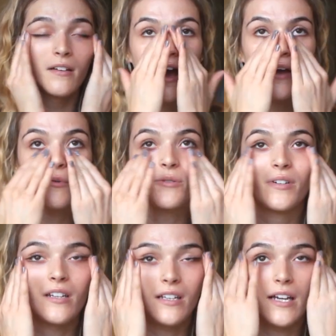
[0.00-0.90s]
I would
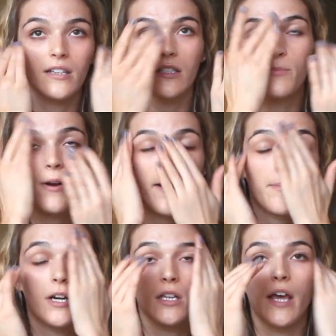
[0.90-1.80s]
really like this
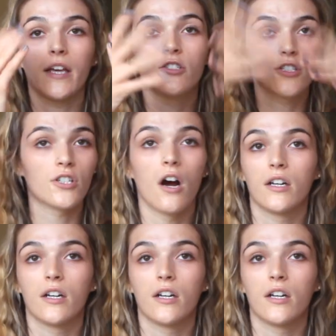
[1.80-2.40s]
primer like just